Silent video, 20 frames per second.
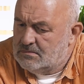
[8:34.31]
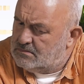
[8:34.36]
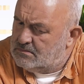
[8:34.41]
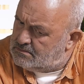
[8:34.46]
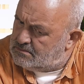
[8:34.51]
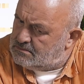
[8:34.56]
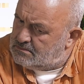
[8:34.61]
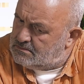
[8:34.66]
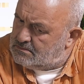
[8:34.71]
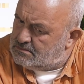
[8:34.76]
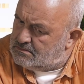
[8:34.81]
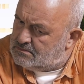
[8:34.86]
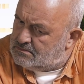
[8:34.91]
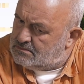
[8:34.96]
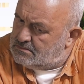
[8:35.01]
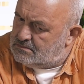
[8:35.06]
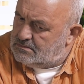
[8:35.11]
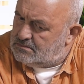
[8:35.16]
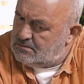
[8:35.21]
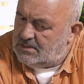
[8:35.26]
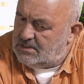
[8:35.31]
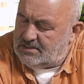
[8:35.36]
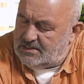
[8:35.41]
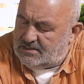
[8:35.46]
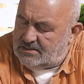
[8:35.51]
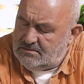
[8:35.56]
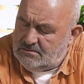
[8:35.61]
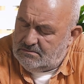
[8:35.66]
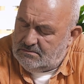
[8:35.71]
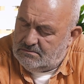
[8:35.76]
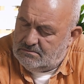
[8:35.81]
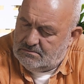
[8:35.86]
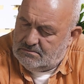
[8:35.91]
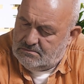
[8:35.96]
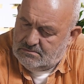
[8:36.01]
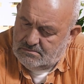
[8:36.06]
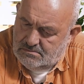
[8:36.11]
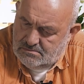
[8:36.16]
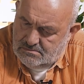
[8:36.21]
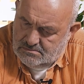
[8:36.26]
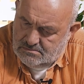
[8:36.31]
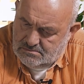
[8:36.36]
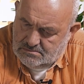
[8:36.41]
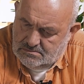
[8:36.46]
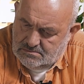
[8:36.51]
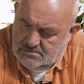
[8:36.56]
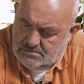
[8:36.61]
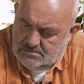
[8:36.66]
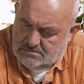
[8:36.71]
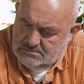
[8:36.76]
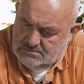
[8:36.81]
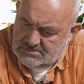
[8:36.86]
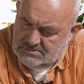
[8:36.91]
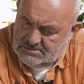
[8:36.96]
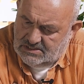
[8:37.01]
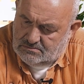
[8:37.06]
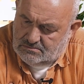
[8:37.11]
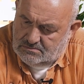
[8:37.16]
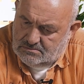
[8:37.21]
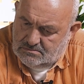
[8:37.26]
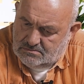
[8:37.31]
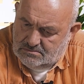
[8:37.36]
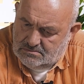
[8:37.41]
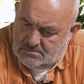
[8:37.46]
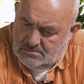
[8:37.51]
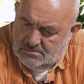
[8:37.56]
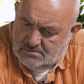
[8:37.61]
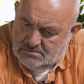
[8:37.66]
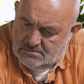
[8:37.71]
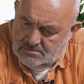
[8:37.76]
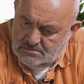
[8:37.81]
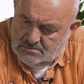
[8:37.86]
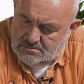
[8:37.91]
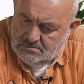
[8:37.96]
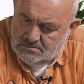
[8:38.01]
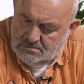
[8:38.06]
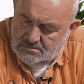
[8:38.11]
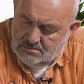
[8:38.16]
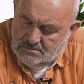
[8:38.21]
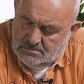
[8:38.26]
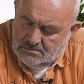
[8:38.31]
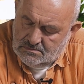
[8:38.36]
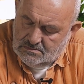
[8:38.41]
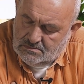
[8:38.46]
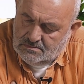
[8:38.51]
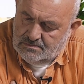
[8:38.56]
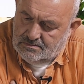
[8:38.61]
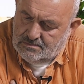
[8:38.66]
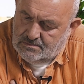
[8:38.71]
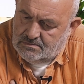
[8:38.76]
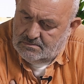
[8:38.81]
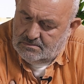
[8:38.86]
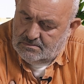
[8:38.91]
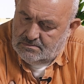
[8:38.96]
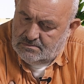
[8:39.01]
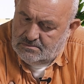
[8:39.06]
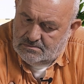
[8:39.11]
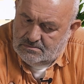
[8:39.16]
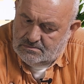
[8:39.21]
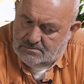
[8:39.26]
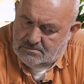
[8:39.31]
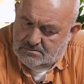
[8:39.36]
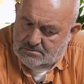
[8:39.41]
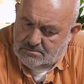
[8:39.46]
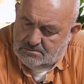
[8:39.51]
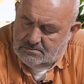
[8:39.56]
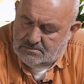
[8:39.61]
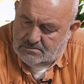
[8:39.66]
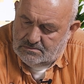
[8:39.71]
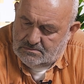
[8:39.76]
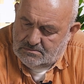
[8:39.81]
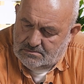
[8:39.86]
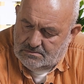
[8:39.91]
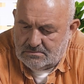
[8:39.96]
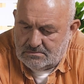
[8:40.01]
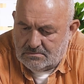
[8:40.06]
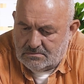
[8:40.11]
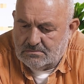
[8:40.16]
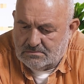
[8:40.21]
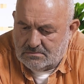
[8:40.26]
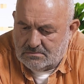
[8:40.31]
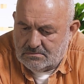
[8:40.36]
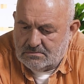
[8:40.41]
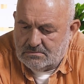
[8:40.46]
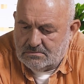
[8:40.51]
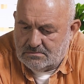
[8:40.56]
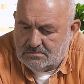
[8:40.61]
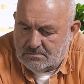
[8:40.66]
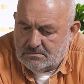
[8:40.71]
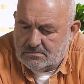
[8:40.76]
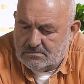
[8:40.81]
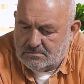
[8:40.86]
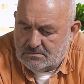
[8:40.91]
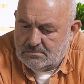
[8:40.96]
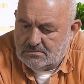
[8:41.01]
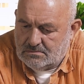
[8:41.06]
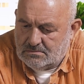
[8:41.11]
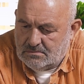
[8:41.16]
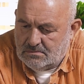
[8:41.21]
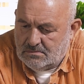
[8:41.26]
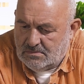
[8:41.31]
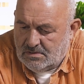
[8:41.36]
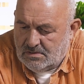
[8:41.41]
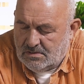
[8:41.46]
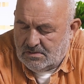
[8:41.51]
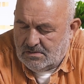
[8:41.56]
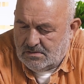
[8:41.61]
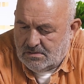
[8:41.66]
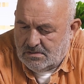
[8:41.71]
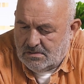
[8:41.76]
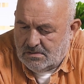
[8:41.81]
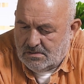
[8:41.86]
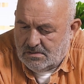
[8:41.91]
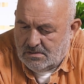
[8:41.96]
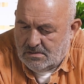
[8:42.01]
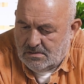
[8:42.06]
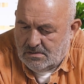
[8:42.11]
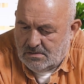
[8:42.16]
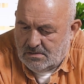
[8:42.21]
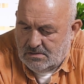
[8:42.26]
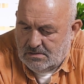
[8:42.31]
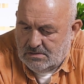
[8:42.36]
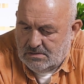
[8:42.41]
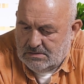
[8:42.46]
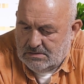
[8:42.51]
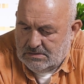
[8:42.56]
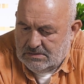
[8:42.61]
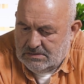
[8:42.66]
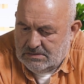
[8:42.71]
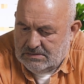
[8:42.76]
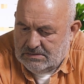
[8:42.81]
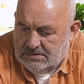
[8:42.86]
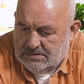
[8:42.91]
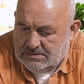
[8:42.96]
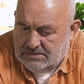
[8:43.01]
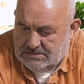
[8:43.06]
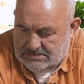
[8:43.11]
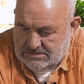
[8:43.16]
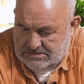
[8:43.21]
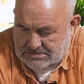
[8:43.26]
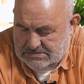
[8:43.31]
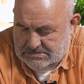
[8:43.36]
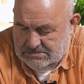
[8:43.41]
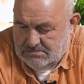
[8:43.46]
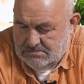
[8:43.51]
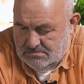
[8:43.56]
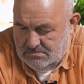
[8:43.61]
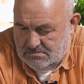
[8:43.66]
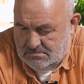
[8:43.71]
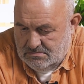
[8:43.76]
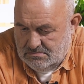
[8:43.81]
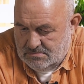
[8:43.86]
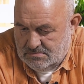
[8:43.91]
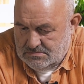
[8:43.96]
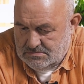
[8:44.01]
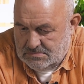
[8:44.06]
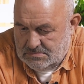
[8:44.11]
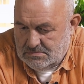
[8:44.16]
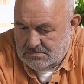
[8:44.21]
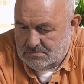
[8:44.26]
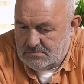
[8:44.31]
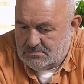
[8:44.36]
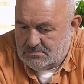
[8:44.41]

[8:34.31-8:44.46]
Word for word: And that's really not very good. So it means if you try to do a circuit with, you know, more than a, more than a few hundred uh, of those two-qubit operations,